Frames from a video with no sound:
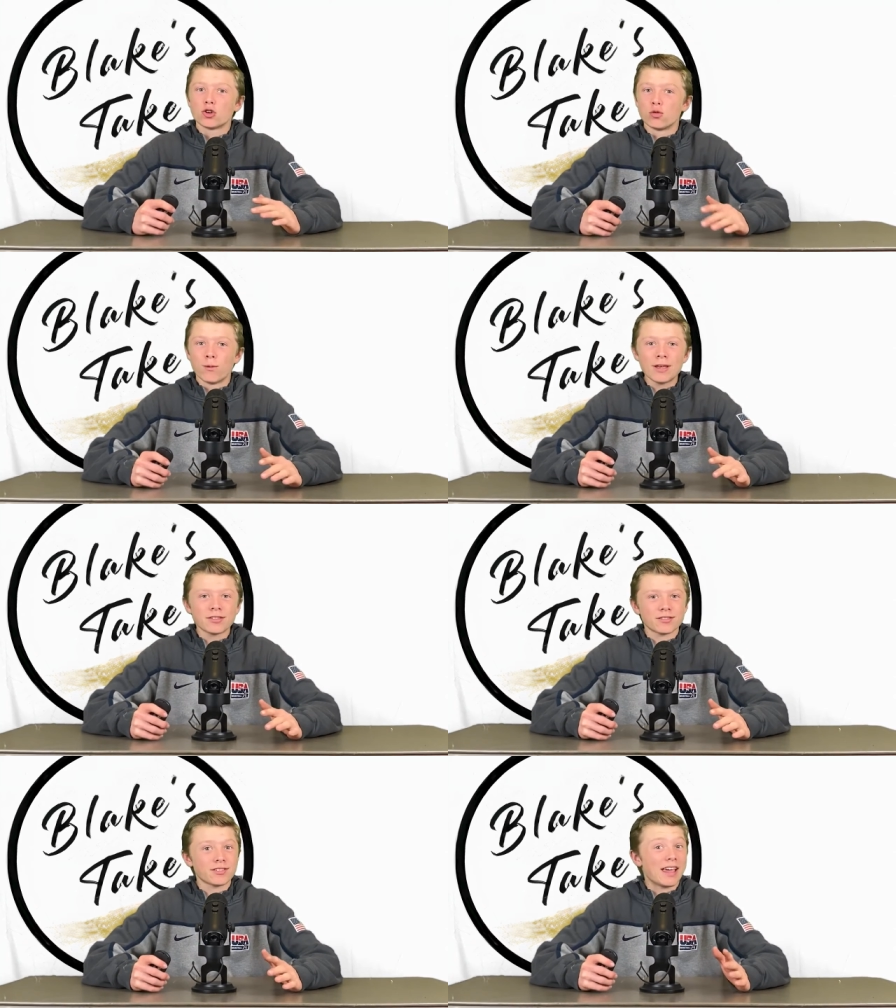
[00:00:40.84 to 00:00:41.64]

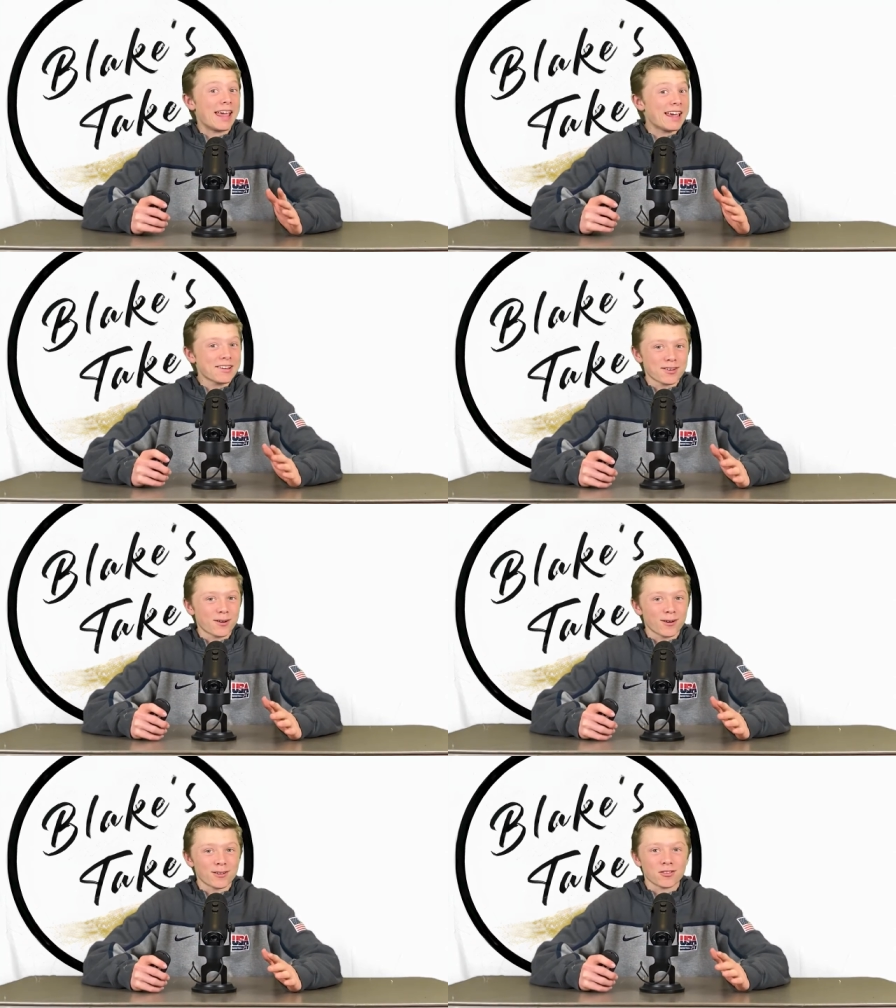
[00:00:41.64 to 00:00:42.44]
twists and
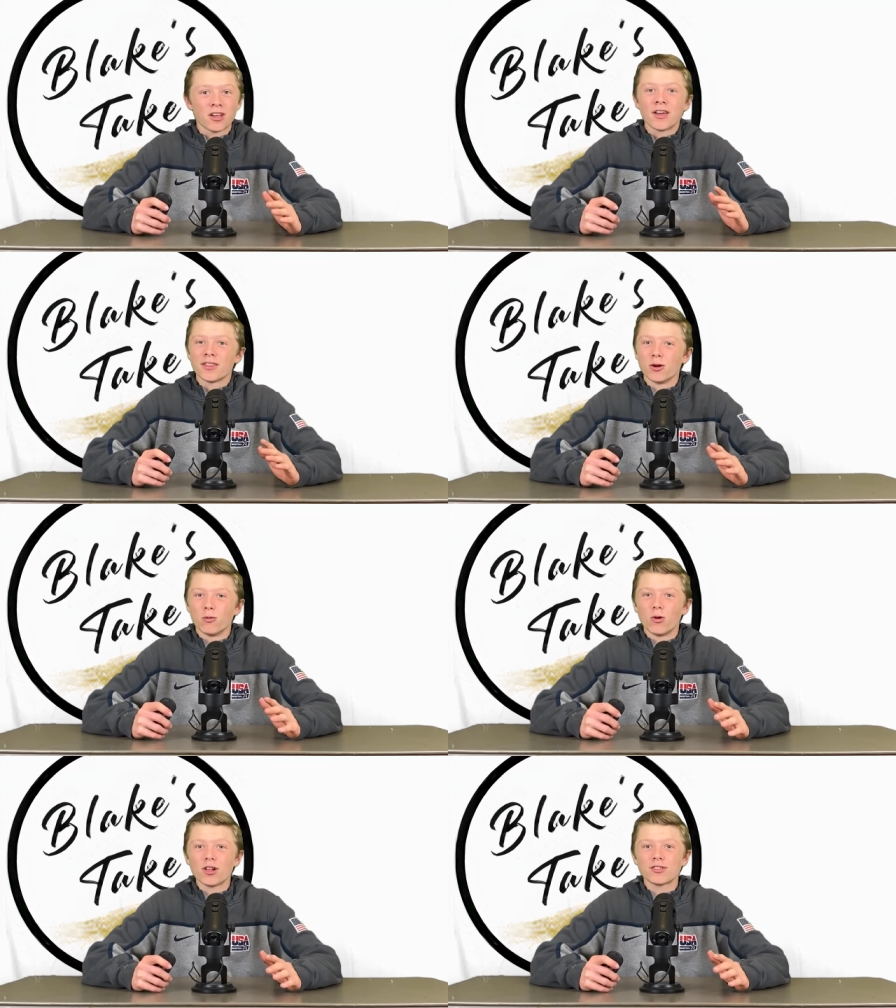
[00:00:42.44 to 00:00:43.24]
turns, the
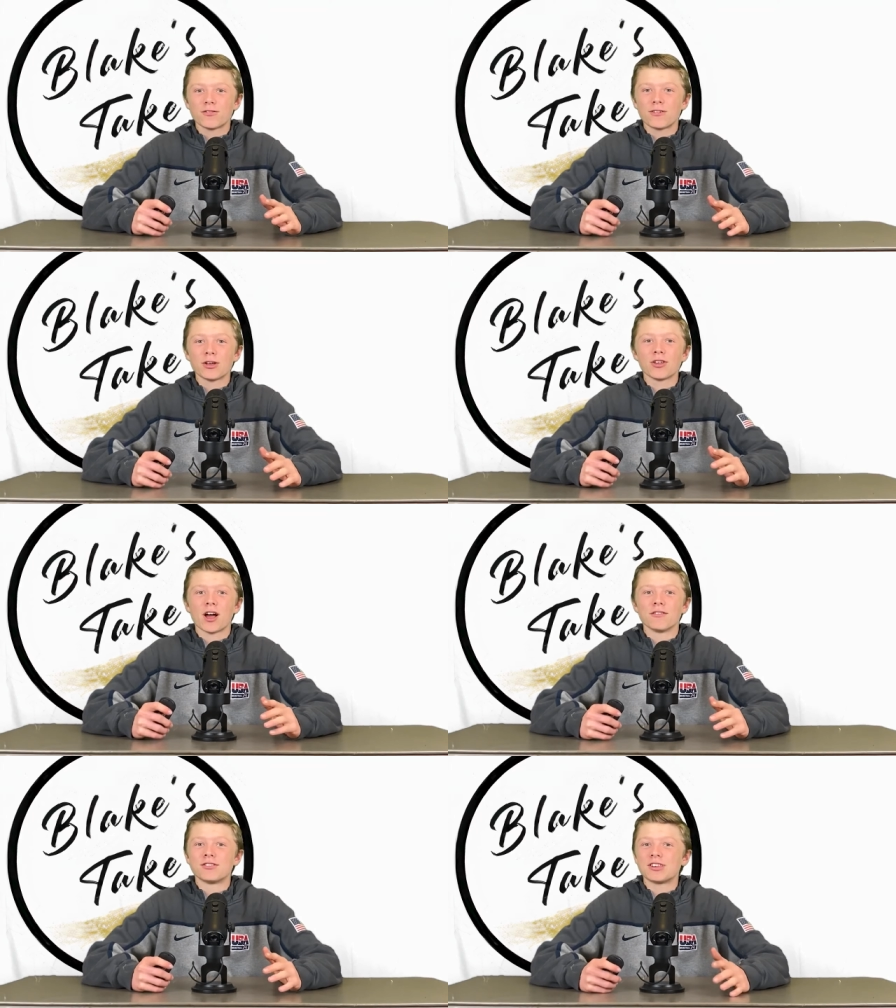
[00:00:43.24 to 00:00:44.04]
once field
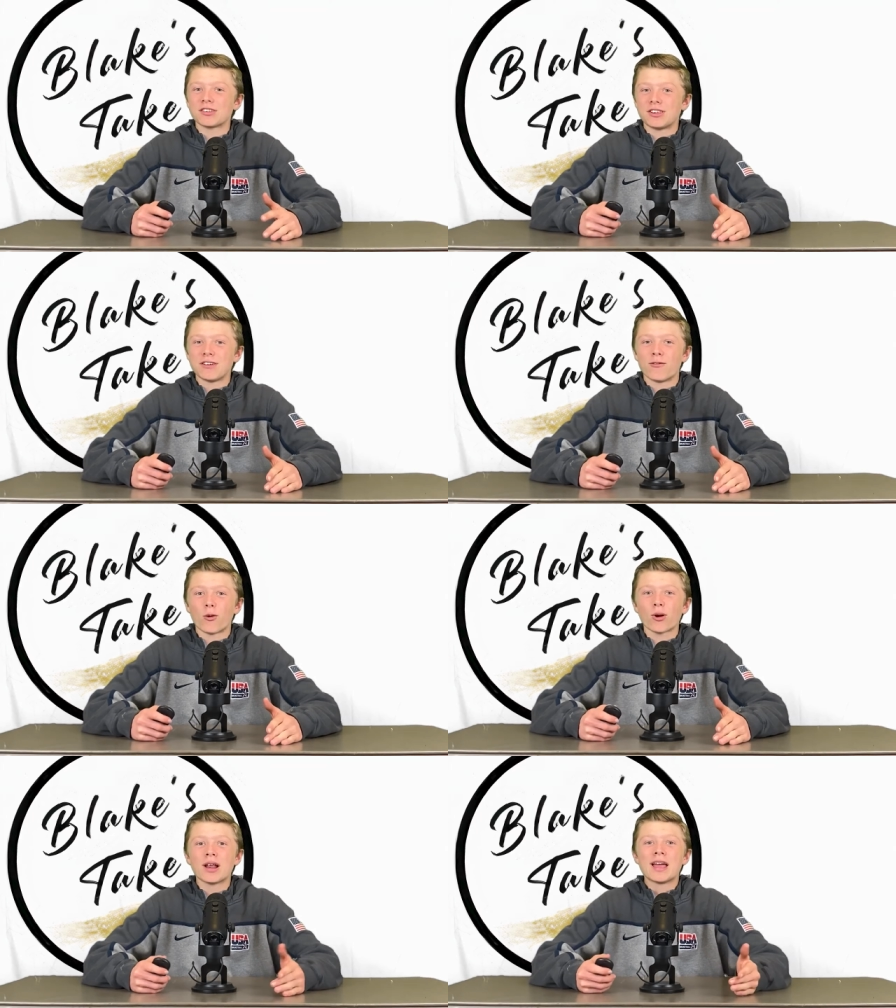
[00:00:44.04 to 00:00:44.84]
of
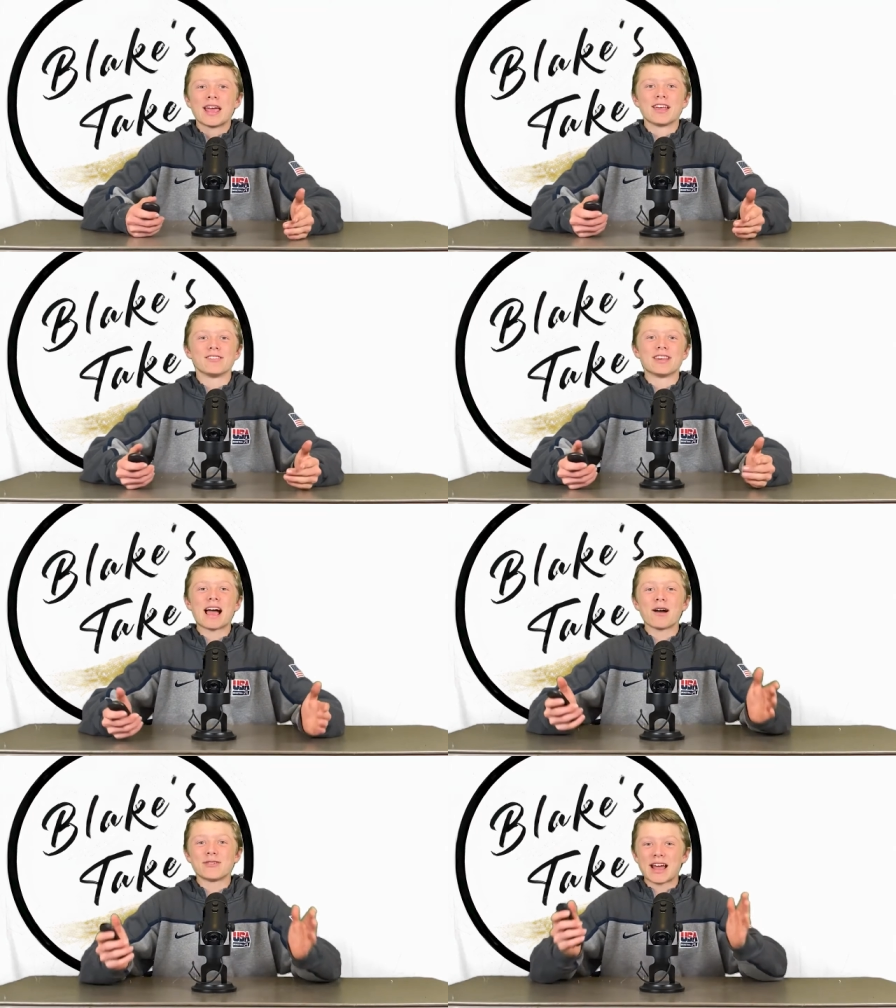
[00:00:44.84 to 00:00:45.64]
64 is
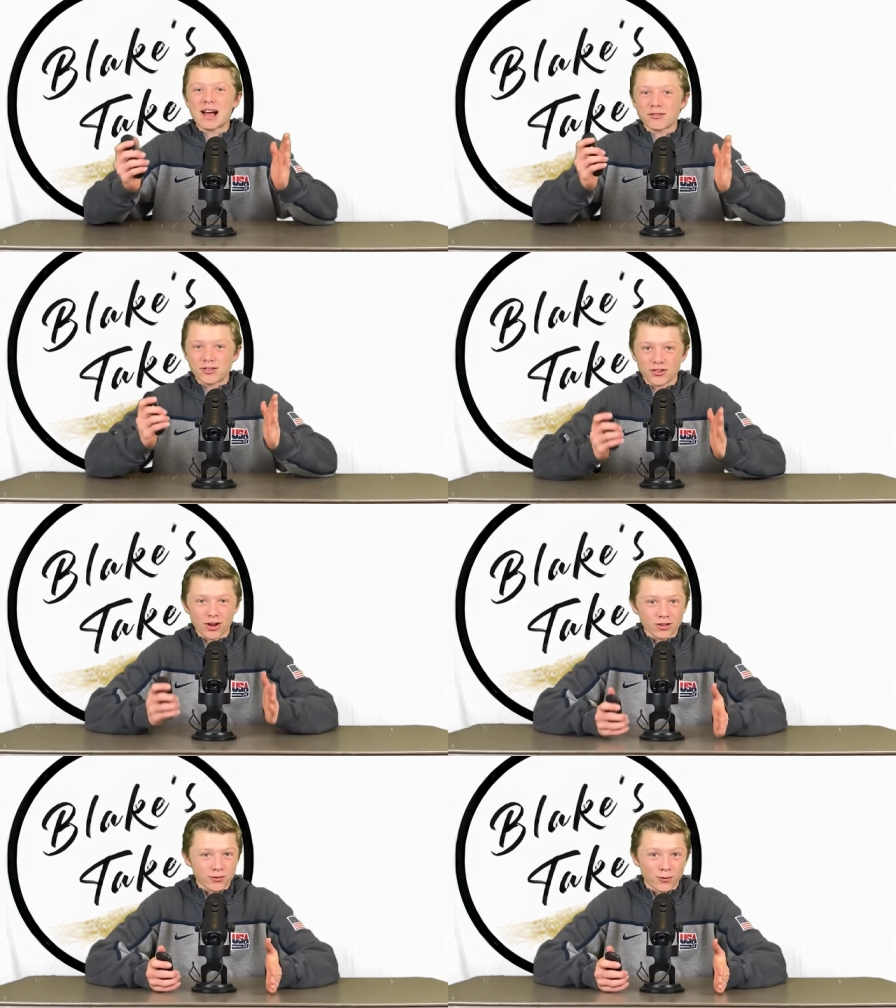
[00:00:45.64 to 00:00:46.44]
now down to
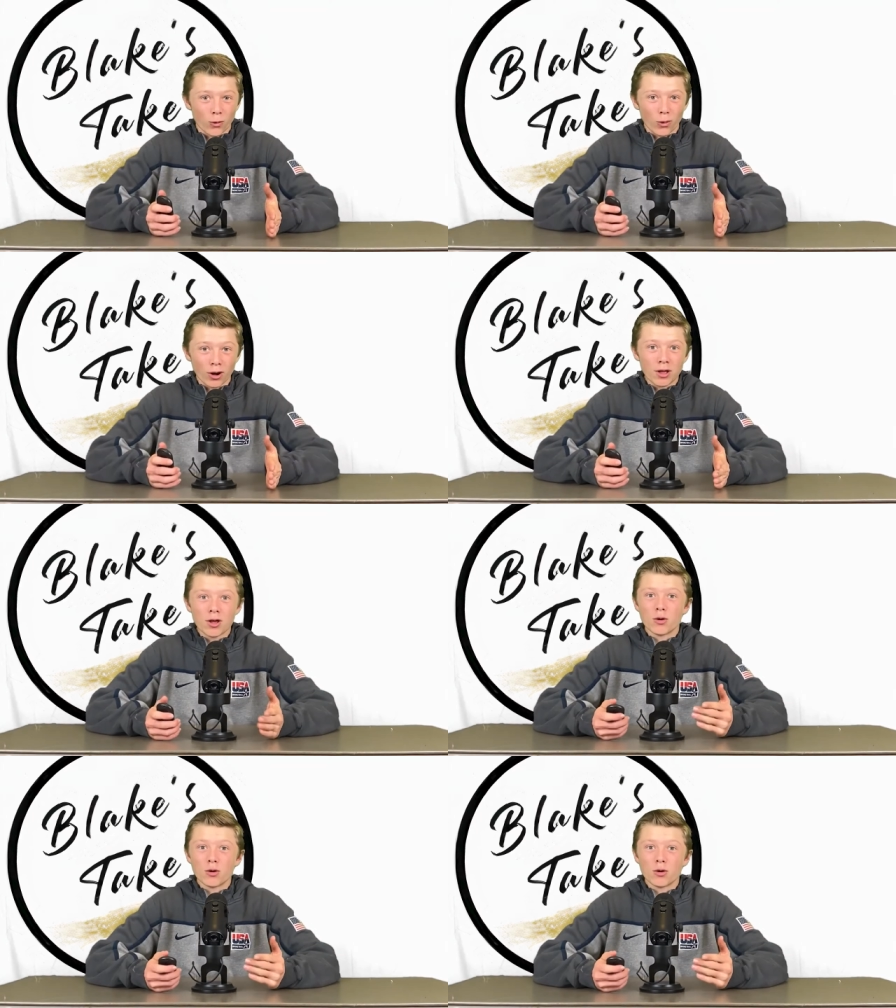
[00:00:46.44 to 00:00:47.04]
just 4.